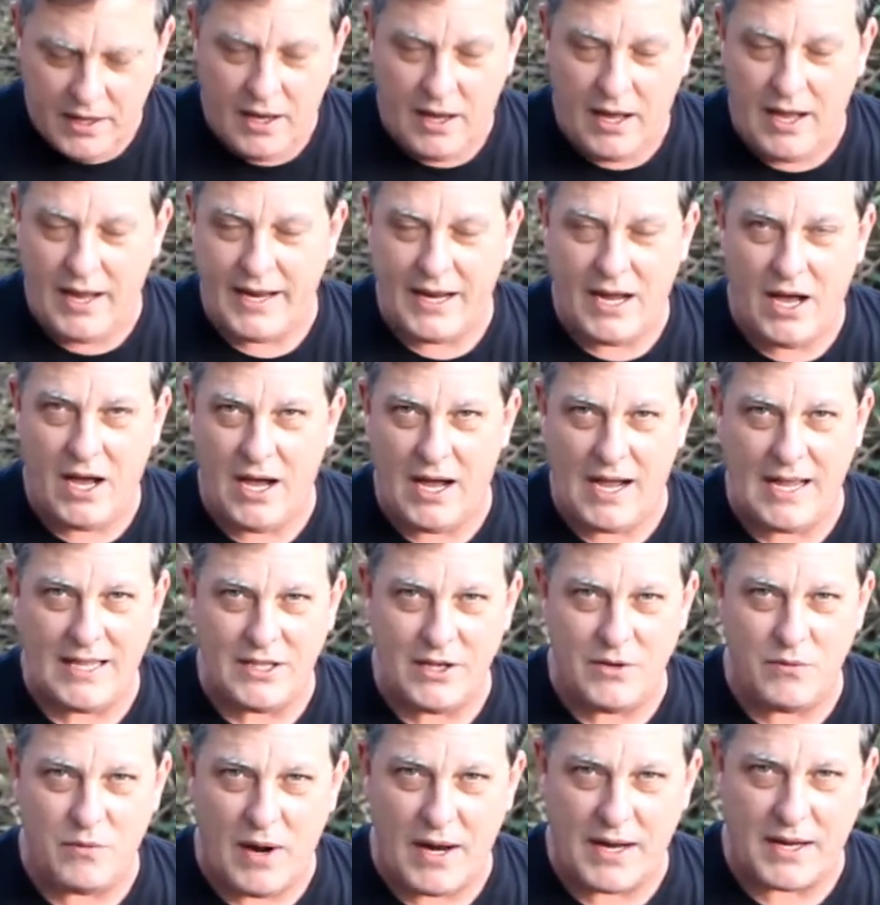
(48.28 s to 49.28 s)
I
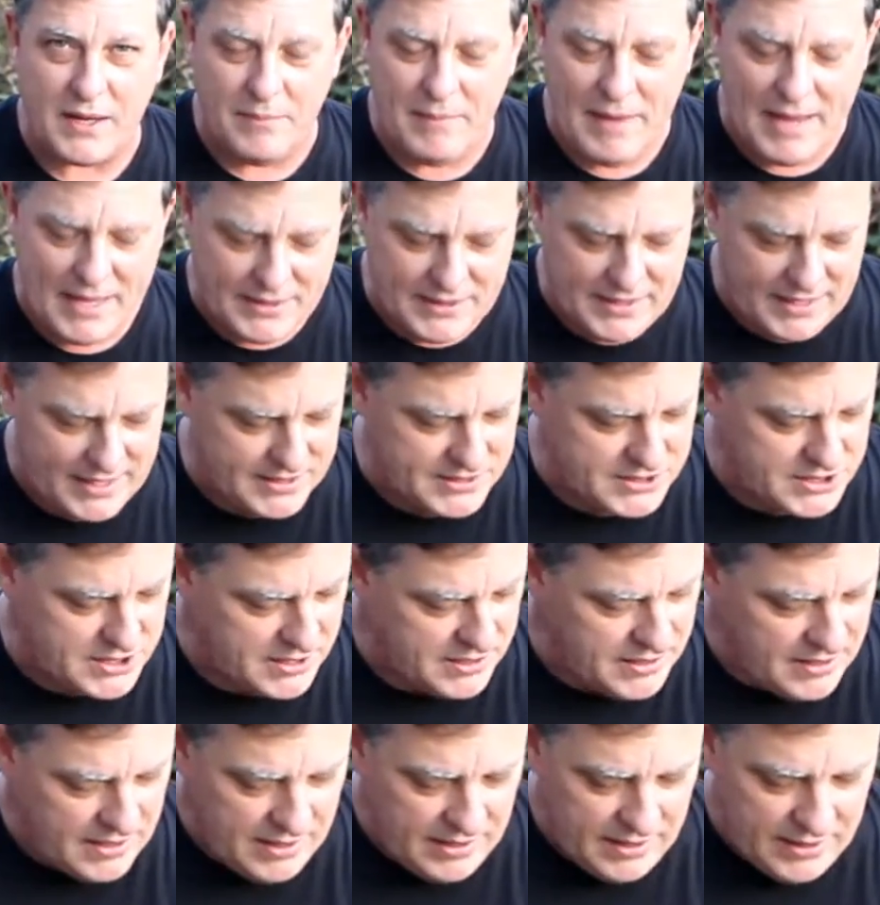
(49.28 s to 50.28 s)
highly recommend these.
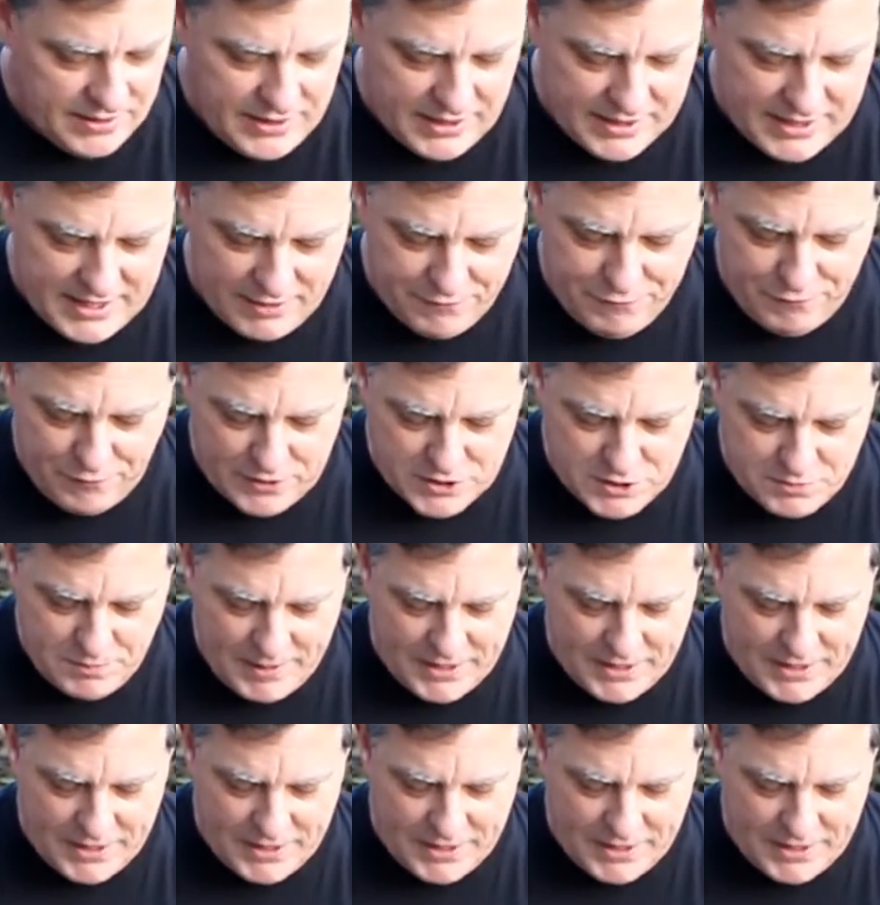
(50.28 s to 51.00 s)
The difference